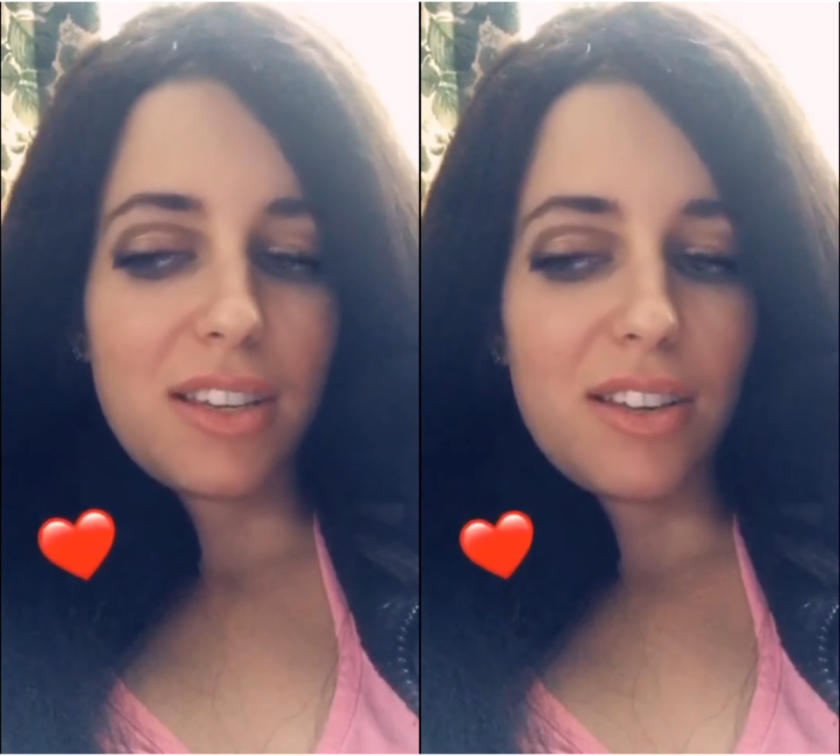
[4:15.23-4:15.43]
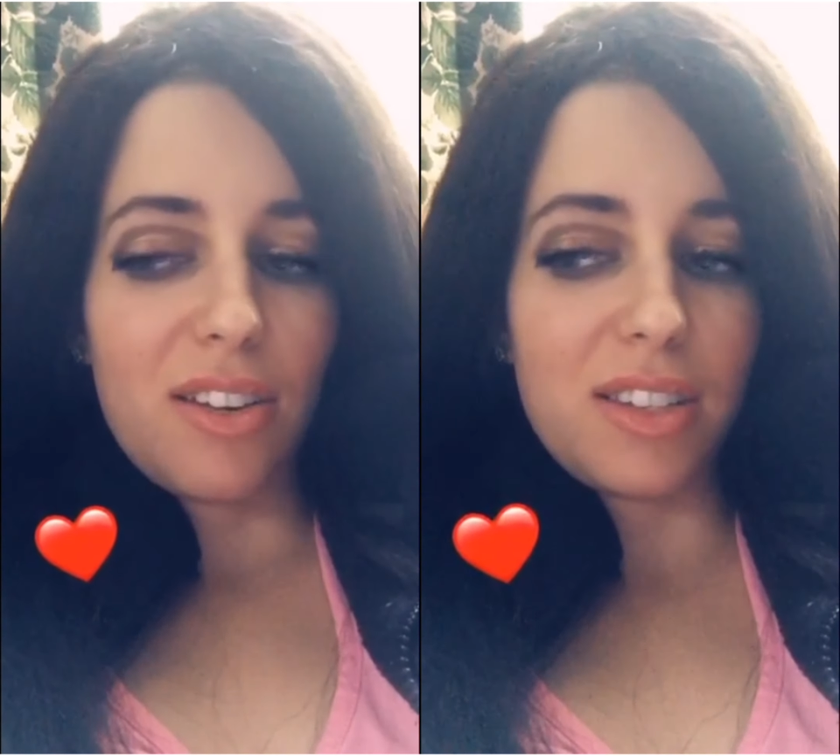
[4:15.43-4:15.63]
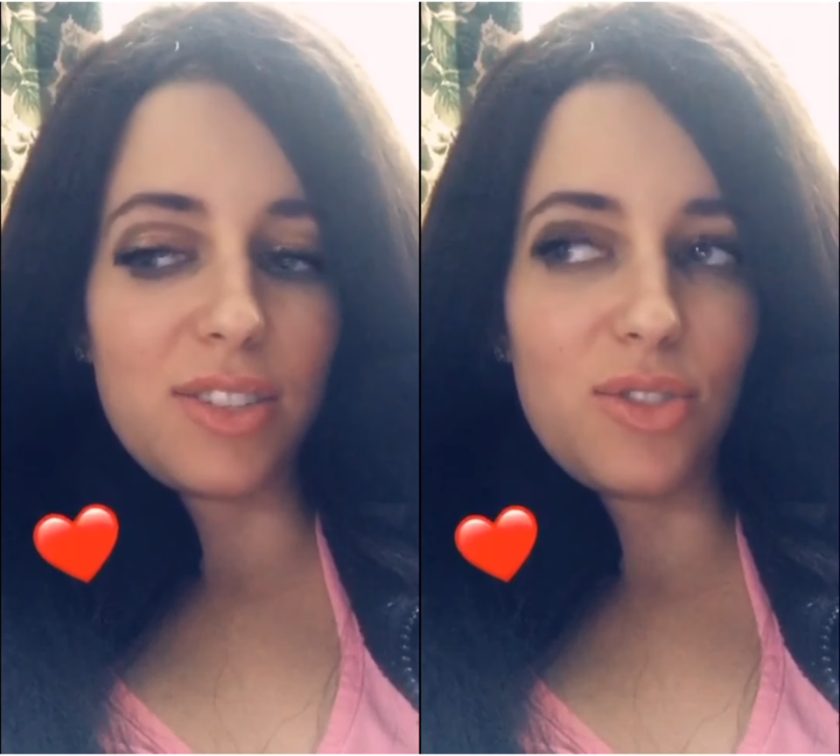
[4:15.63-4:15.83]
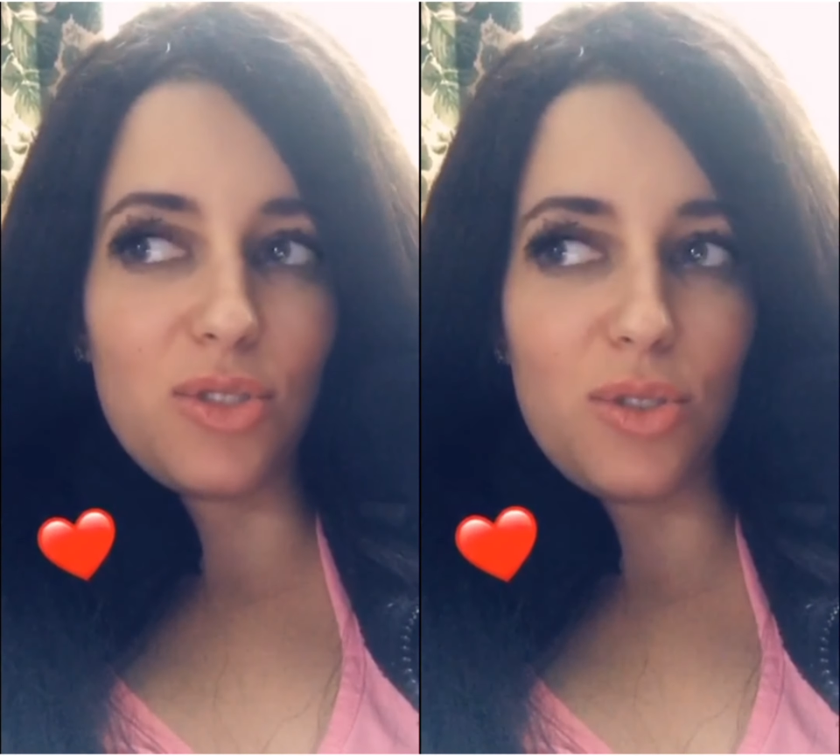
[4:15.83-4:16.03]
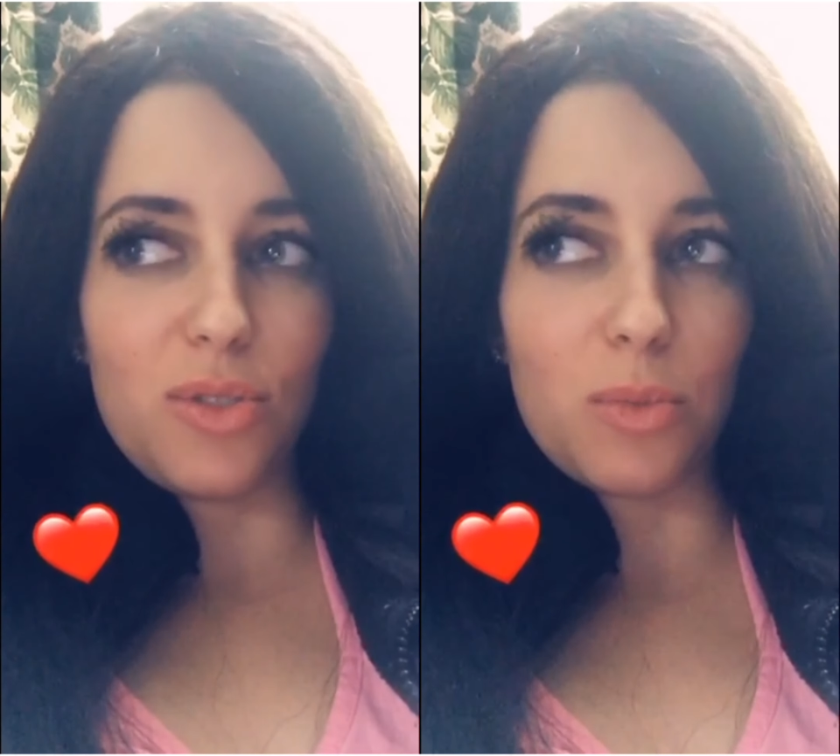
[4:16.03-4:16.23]
All these
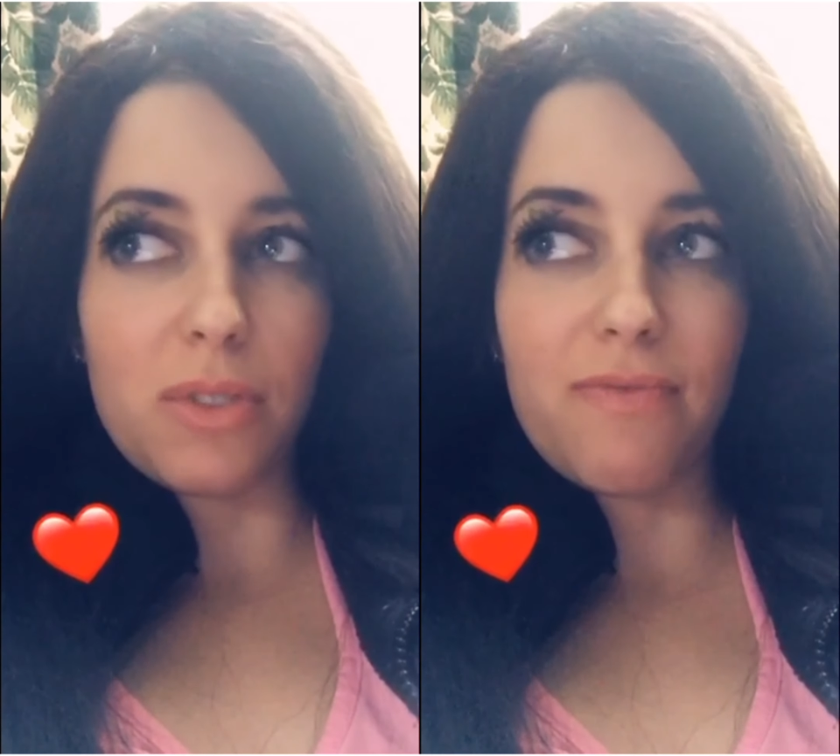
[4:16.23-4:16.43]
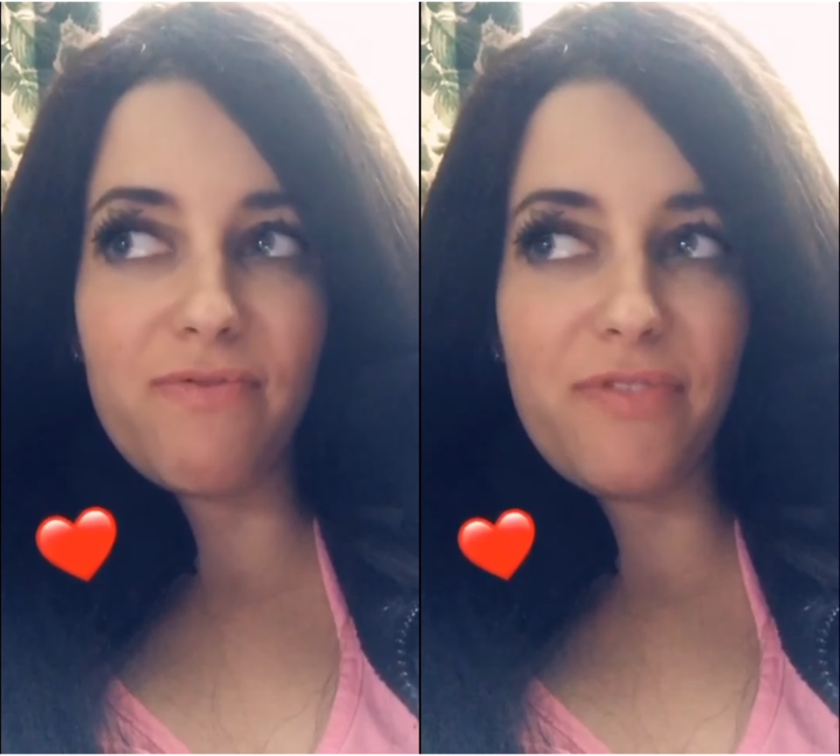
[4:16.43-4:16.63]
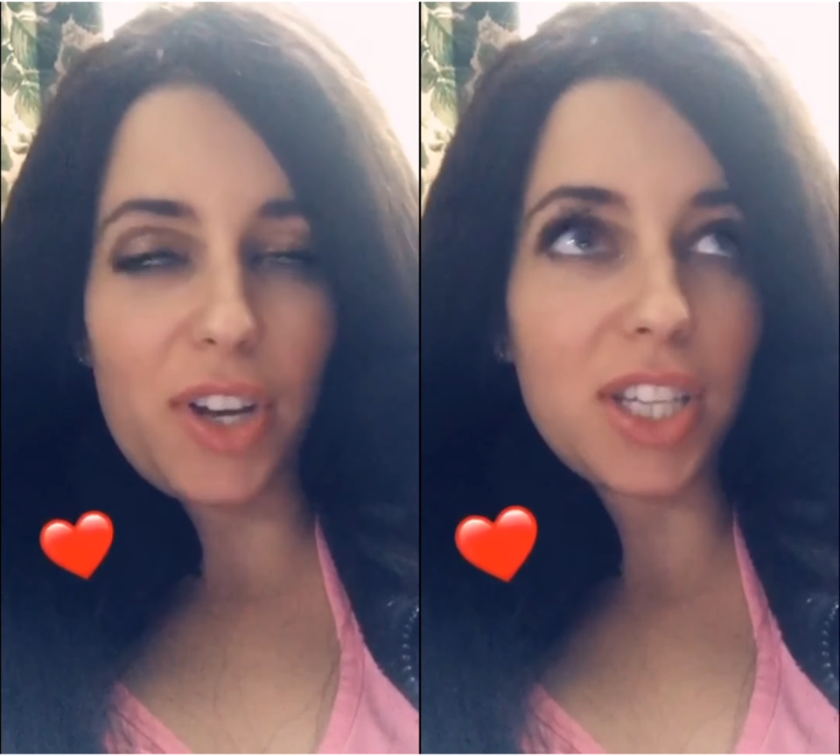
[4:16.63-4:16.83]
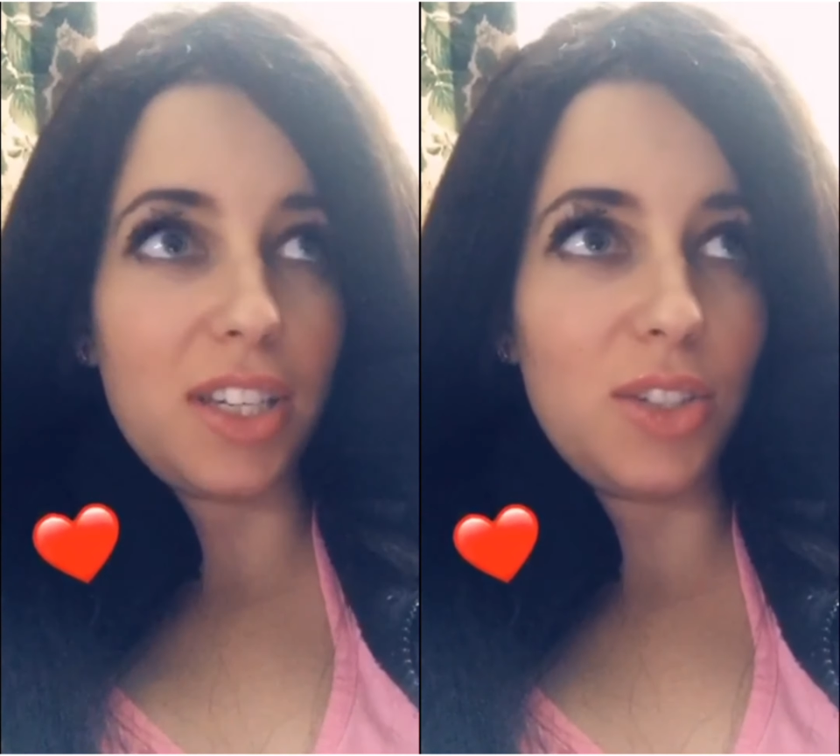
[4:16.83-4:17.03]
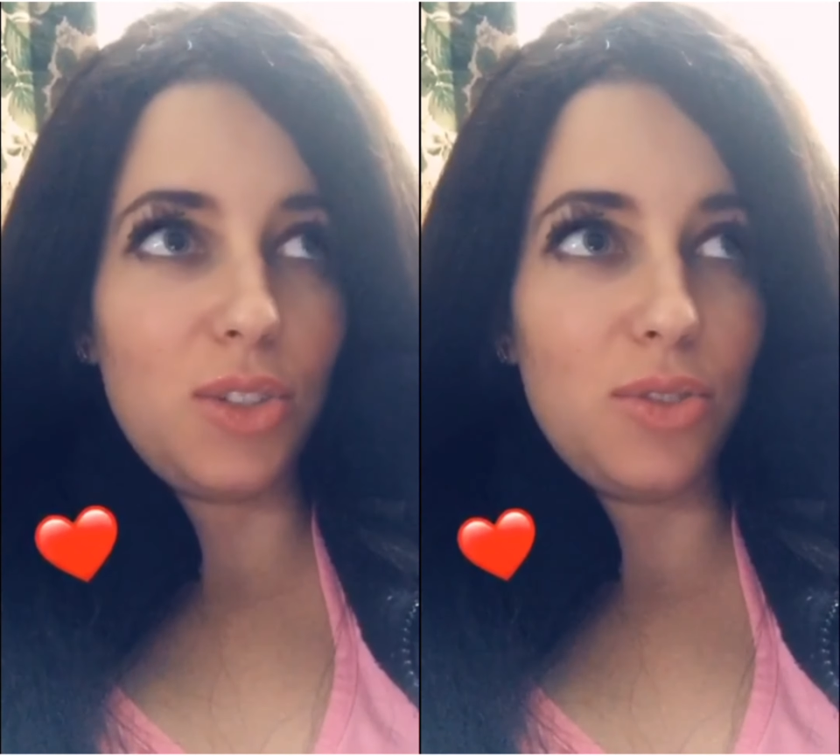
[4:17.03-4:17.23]
dudes want
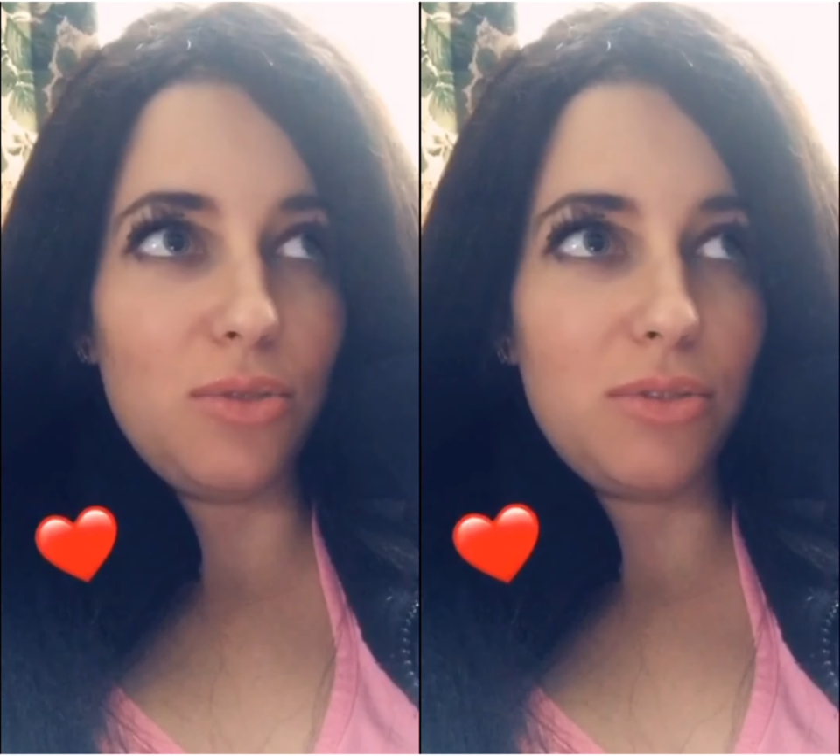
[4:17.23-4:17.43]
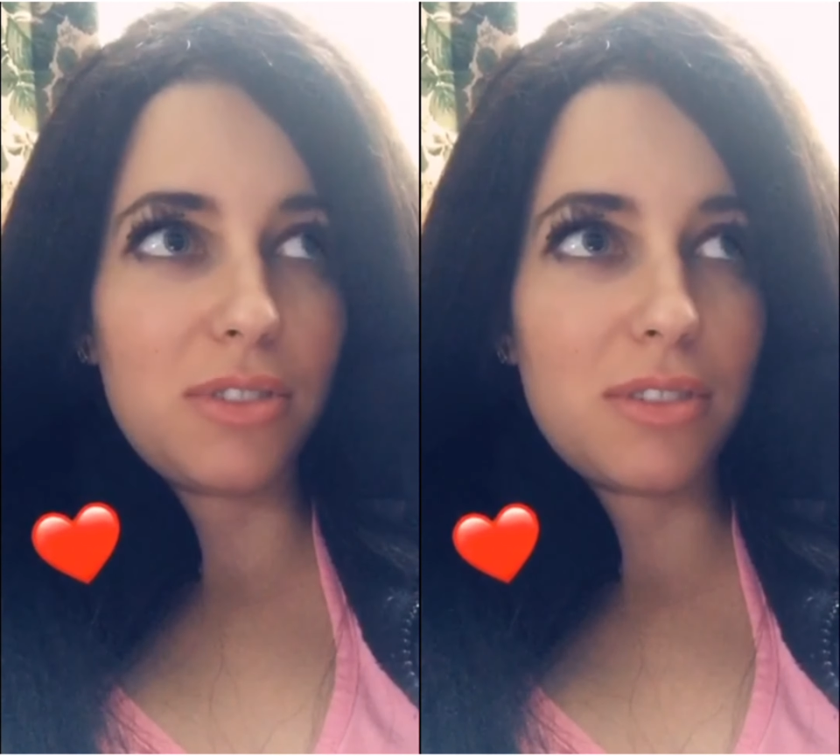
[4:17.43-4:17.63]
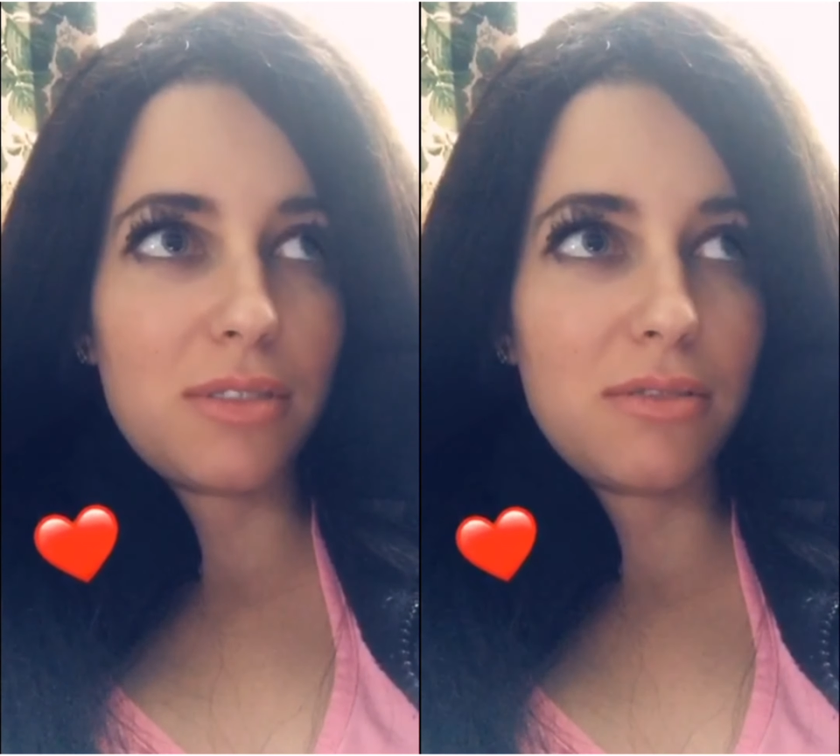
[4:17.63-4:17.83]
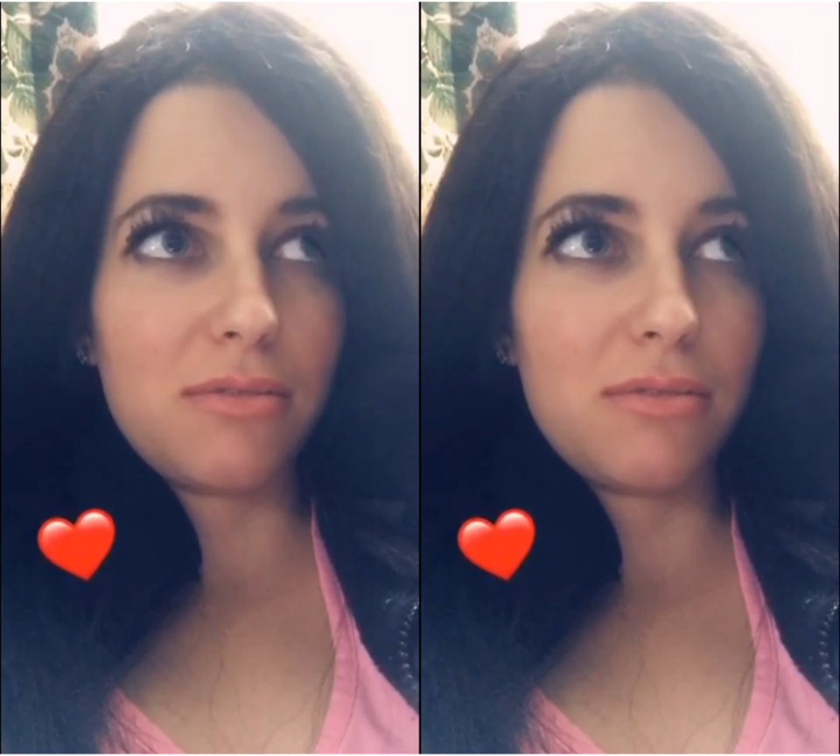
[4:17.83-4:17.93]
fucking nudes.